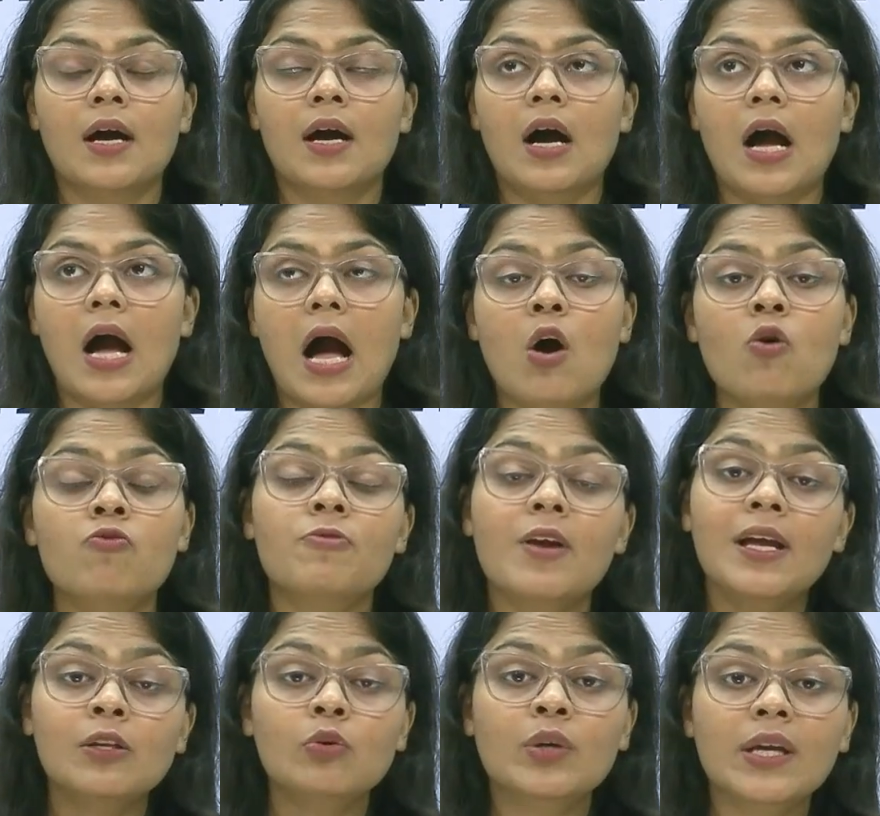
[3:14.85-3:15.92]
how
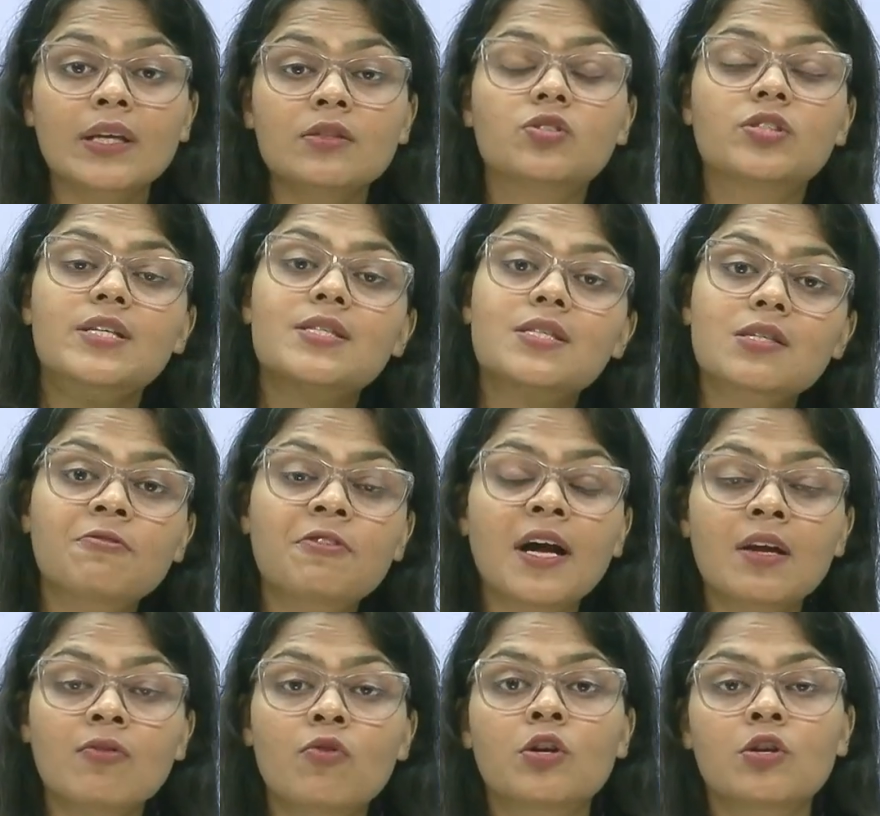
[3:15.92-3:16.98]
well you can
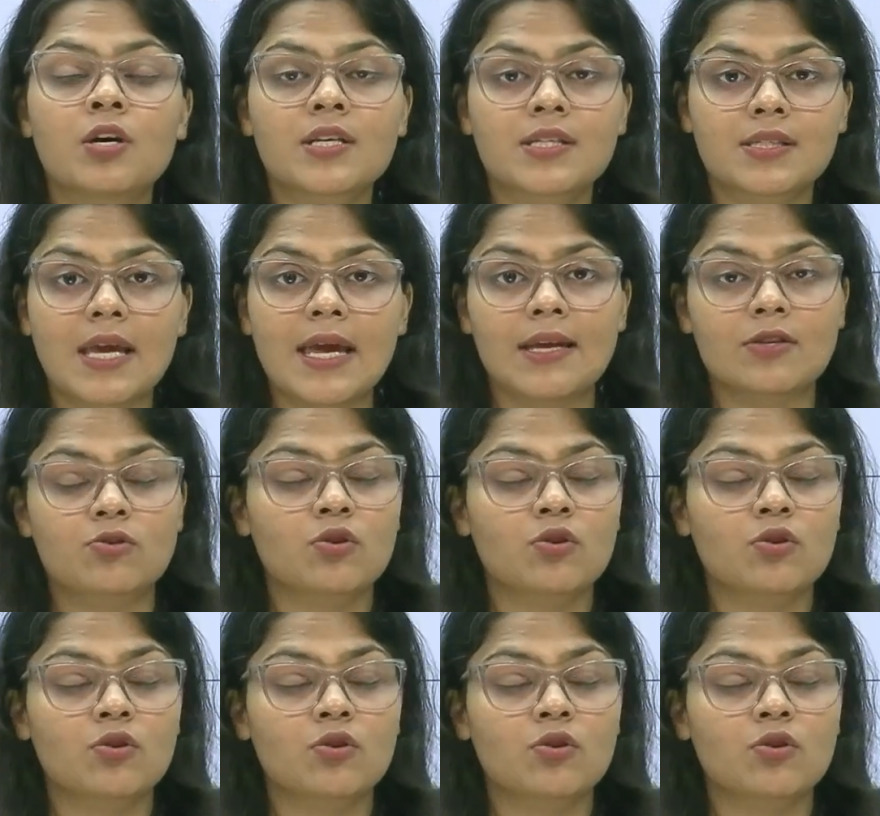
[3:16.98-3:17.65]
justify what you are saying.